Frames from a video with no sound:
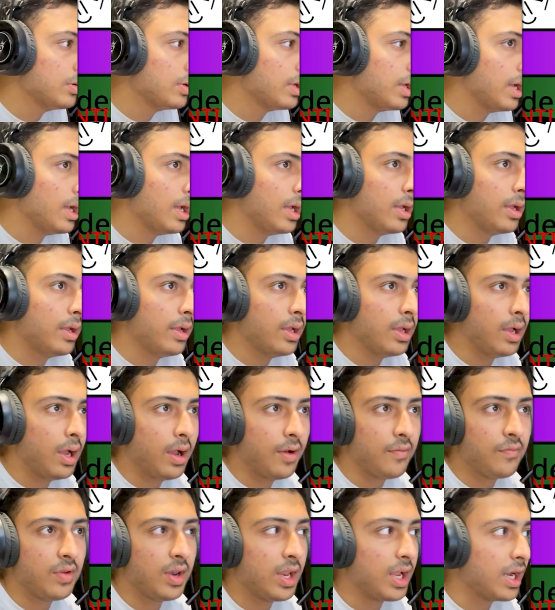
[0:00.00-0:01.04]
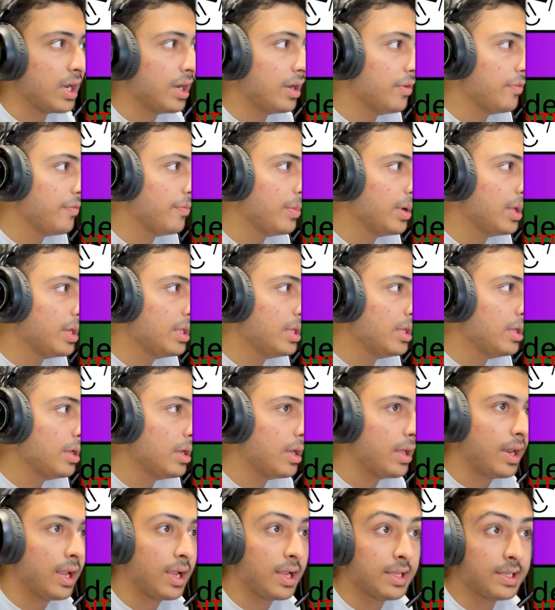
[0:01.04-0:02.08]
okay i have negative money
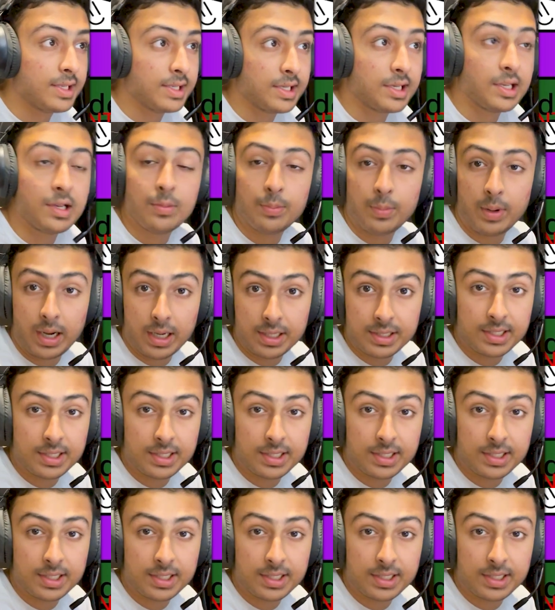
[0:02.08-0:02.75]
and i can still buy